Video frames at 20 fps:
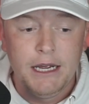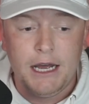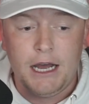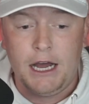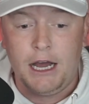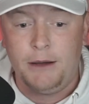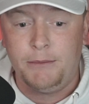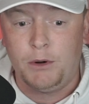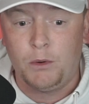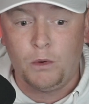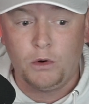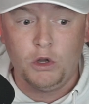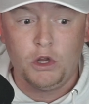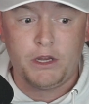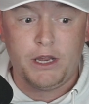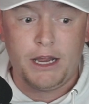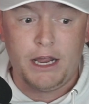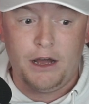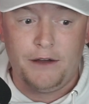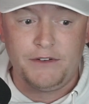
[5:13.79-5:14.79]
And we're
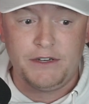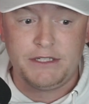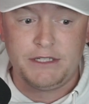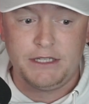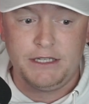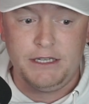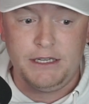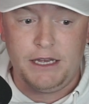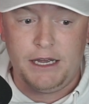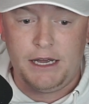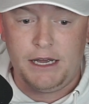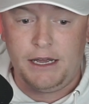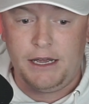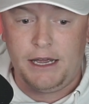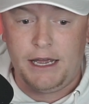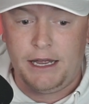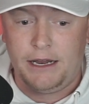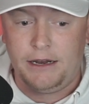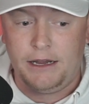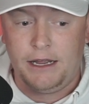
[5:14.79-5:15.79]
looking, obviously,
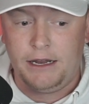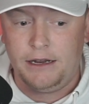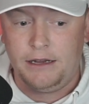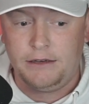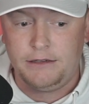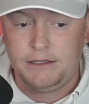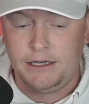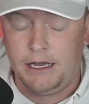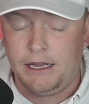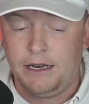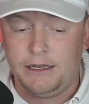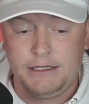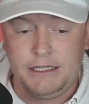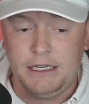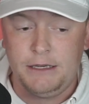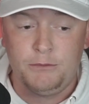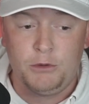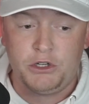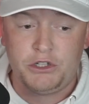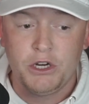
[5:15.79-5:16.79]
at a
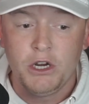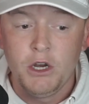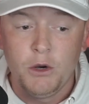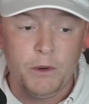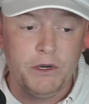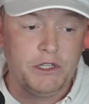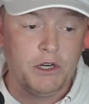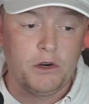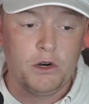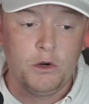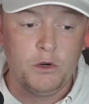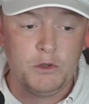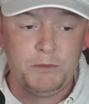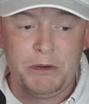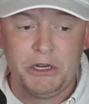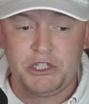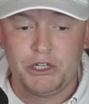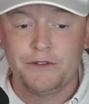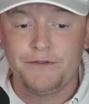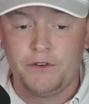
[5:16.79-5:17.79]
team which we don't know who's
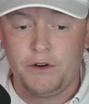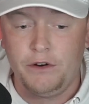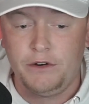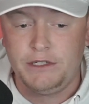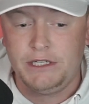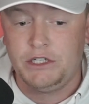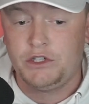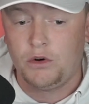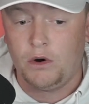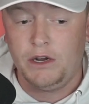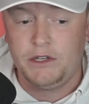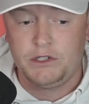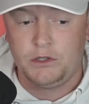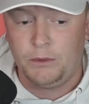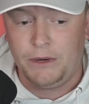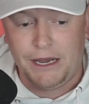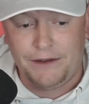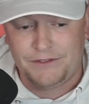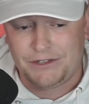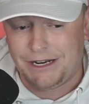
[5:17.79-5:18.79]
pitching for Detroit, so
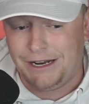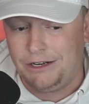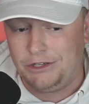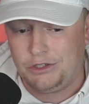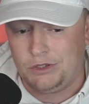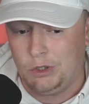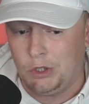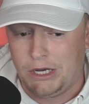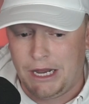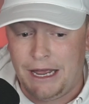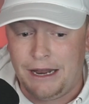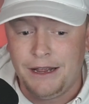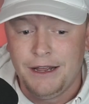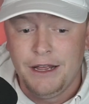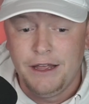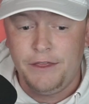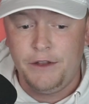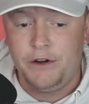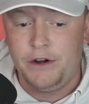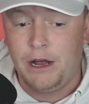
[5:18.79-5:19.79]
we have to kind of just look at
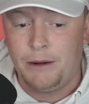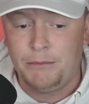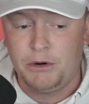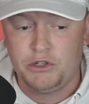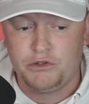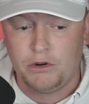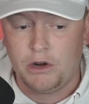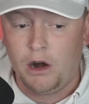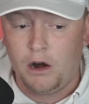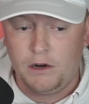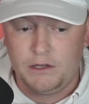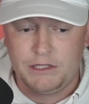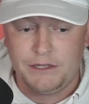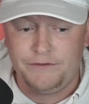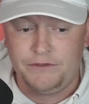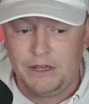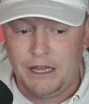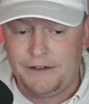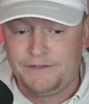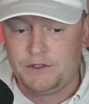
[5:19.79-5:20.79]
their numbers regardless
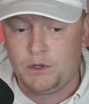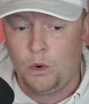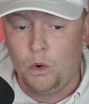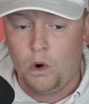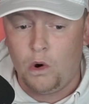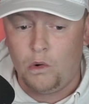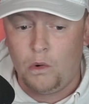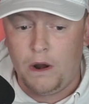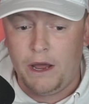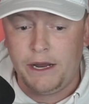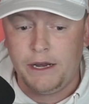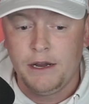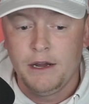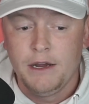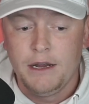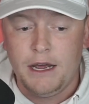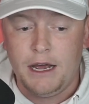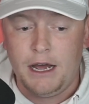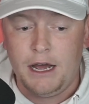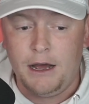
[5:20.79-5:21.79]
of left or right.
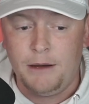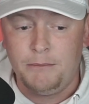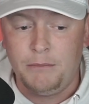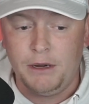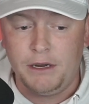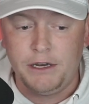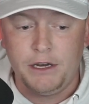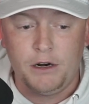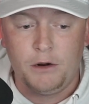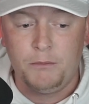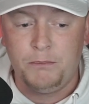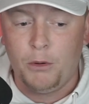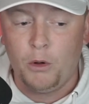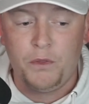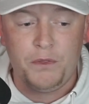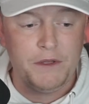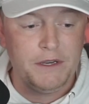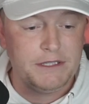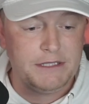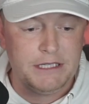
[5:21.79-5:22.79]
But, you know,
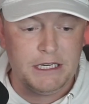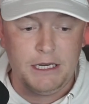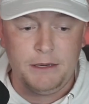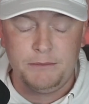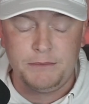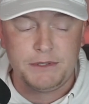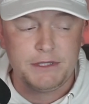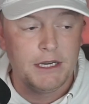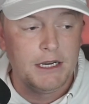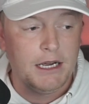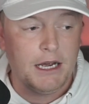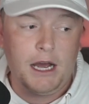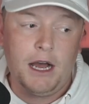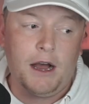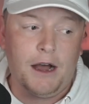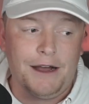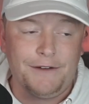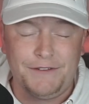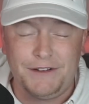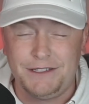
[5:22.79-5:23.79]
both these teams,
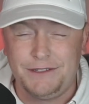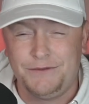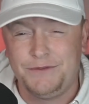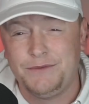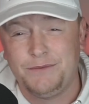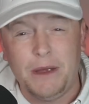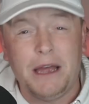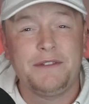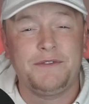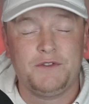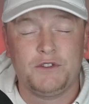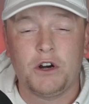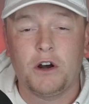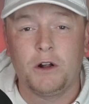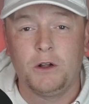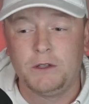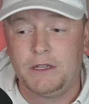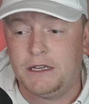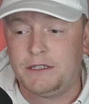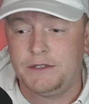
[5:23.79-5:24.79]
offensive, have
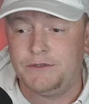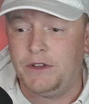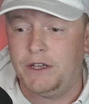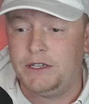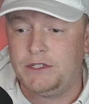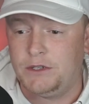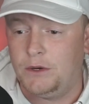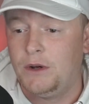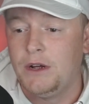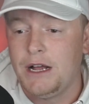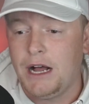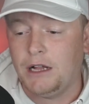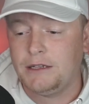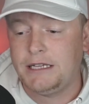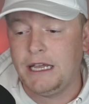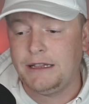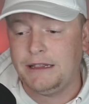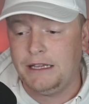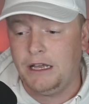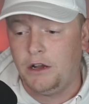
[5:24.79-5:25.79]
struggled as of late, so I'll
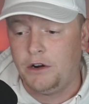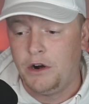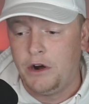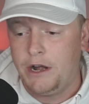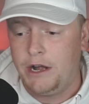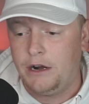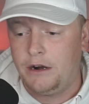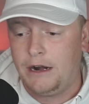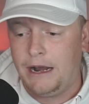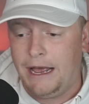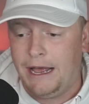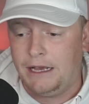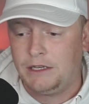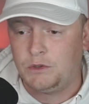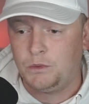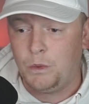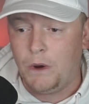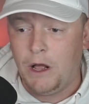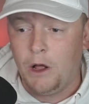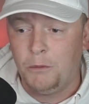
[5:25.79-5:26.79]
take the under here
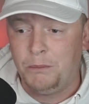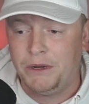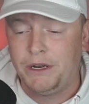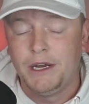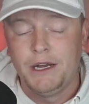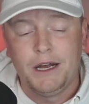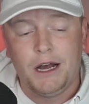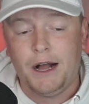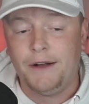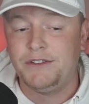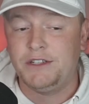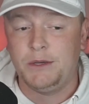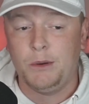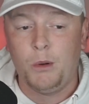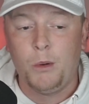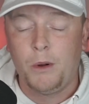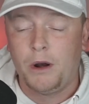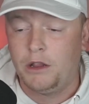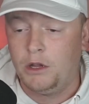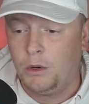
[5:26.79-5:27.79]
as well. But obviously,
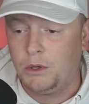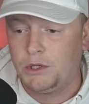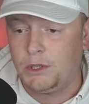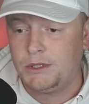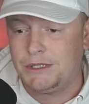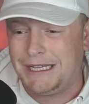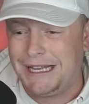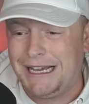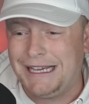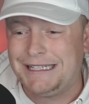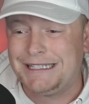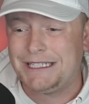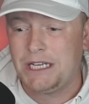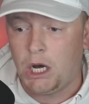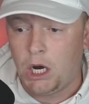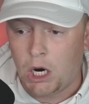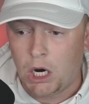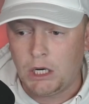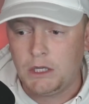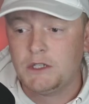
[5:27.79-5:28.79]
we want to know what those lines
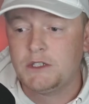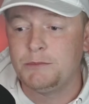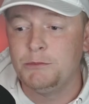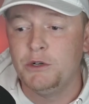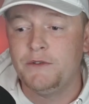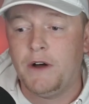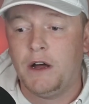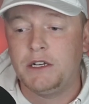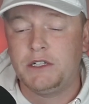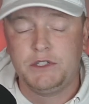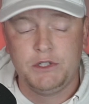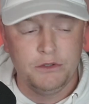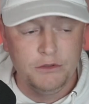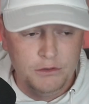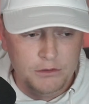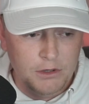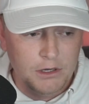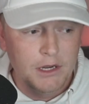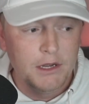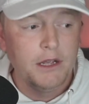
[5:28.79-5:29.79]
are. Let's move on
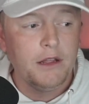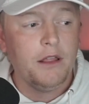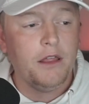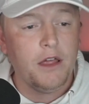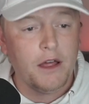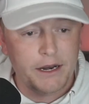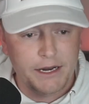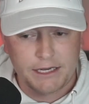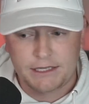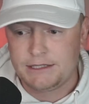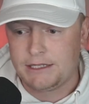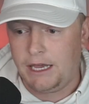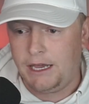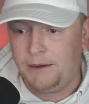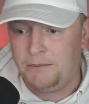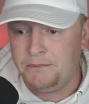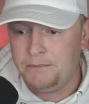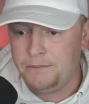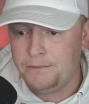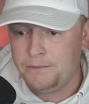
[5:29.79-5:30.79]
to the next
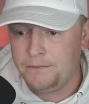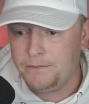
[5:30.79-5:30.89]
game.